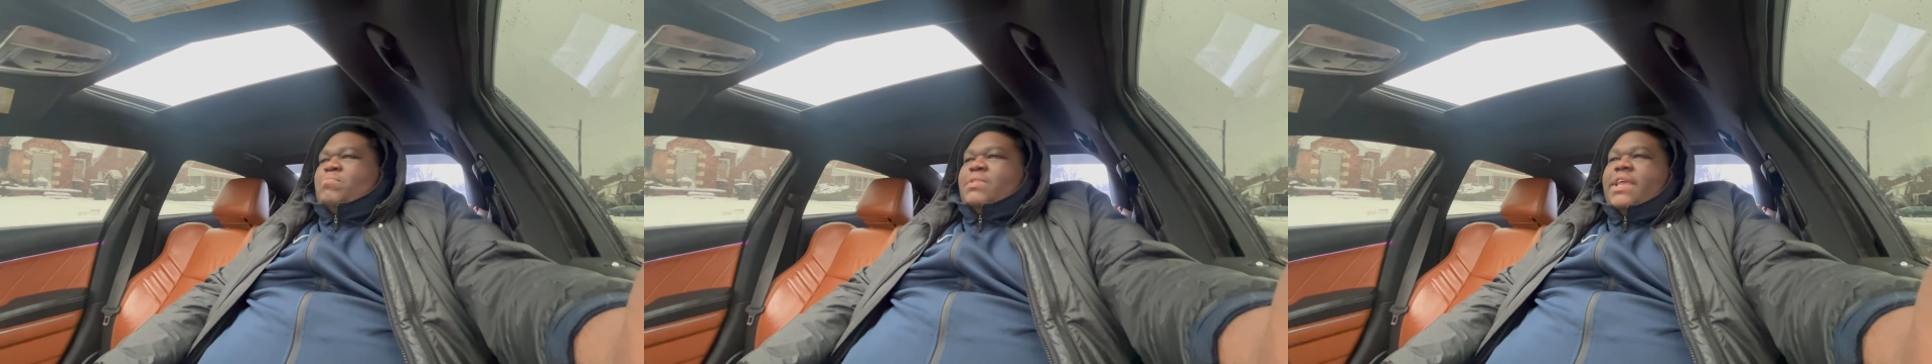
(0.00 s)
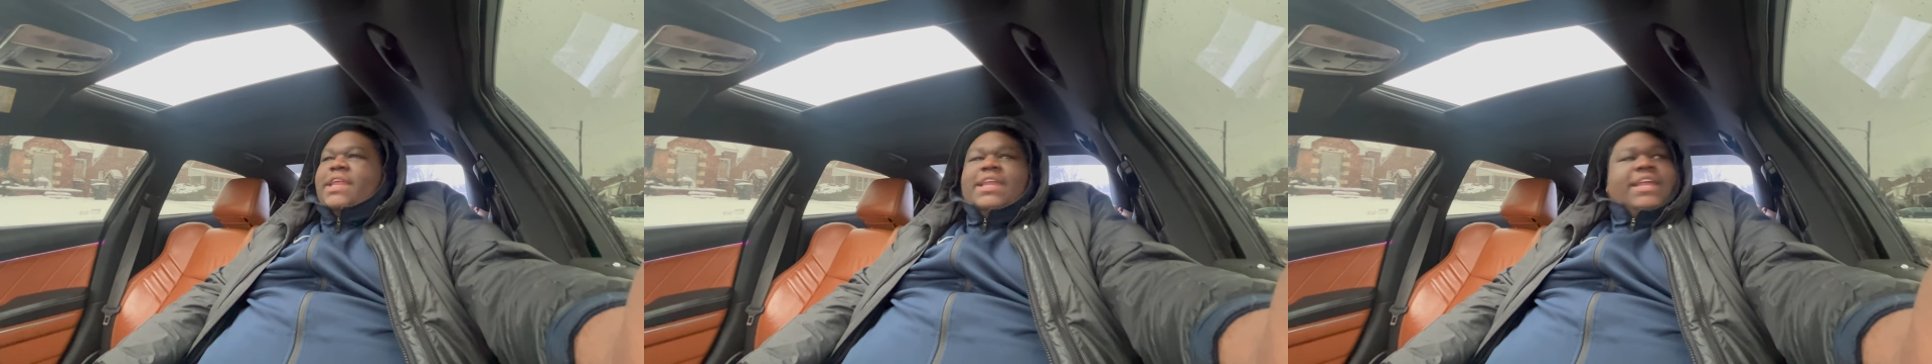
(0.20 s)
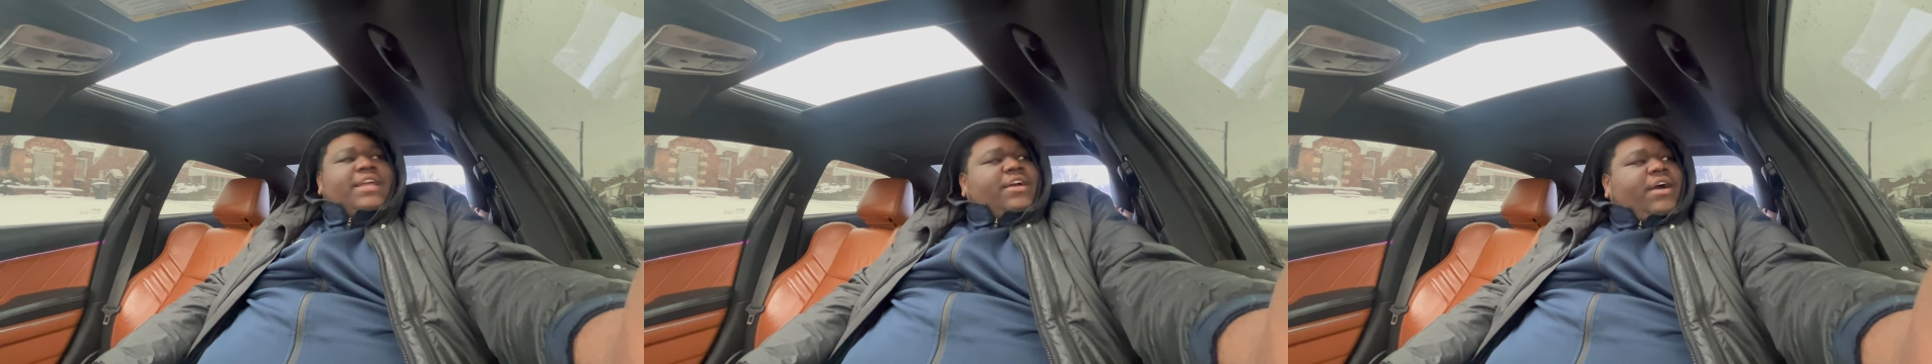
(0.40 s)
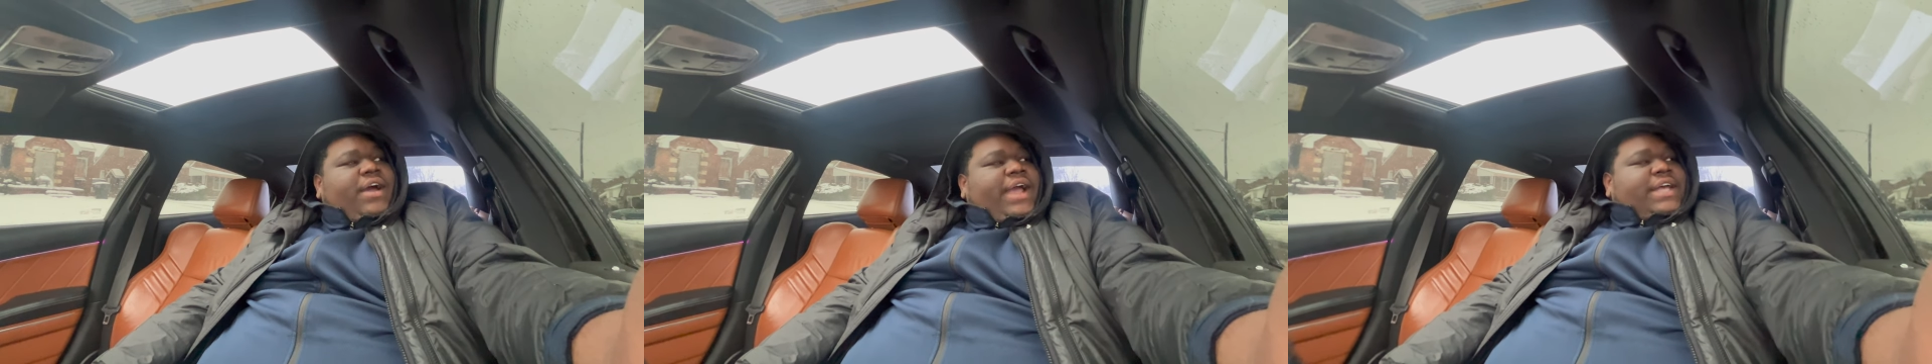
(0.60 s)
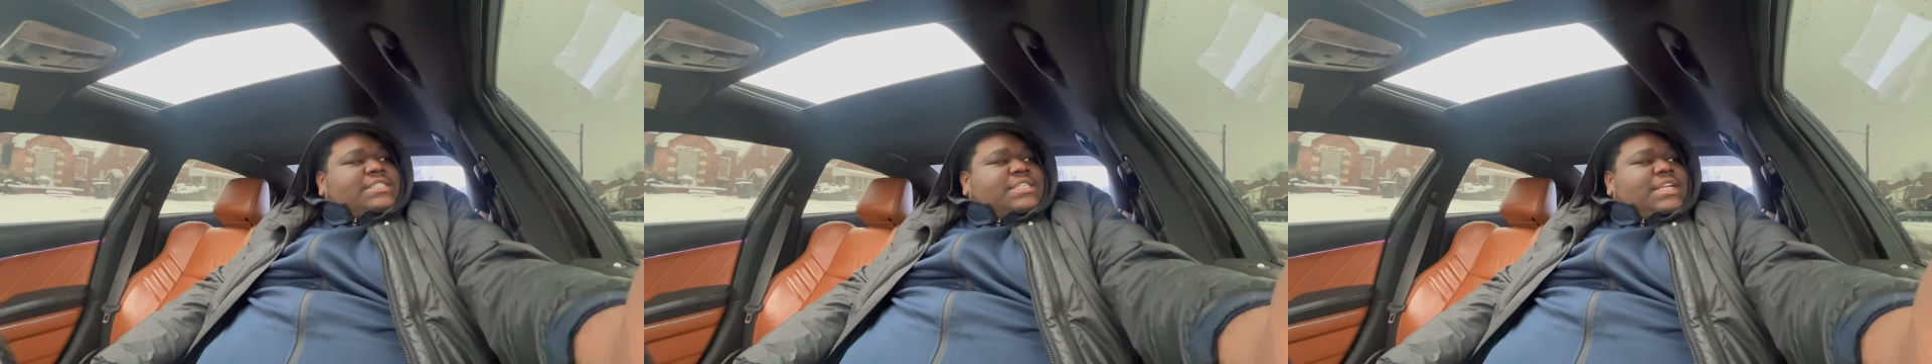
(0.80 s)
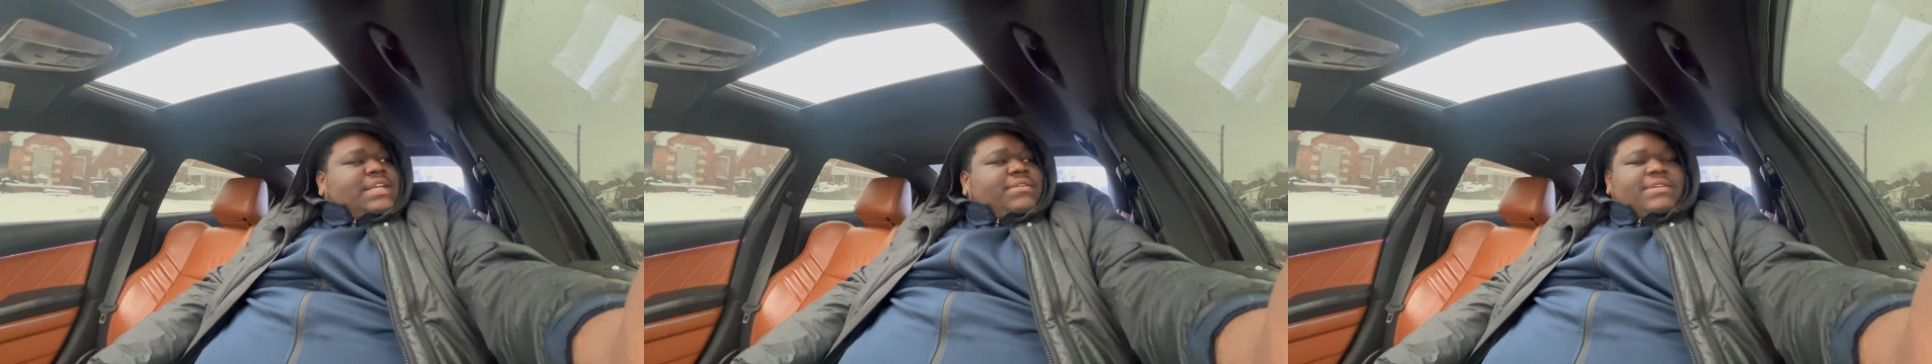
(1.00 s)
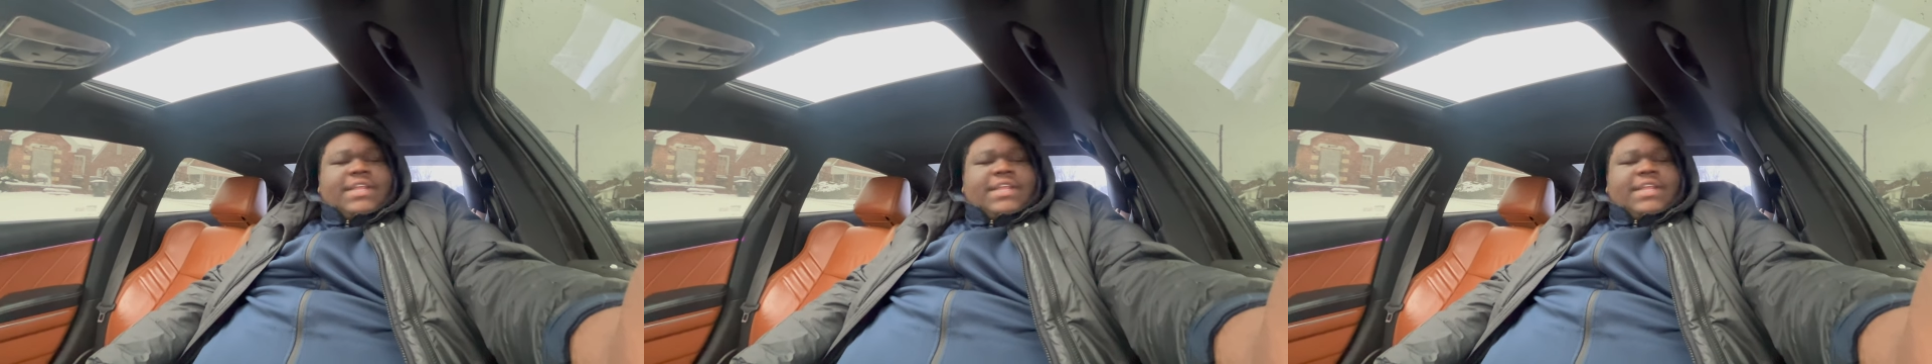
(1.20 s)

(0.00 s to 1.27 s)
getting in a car accident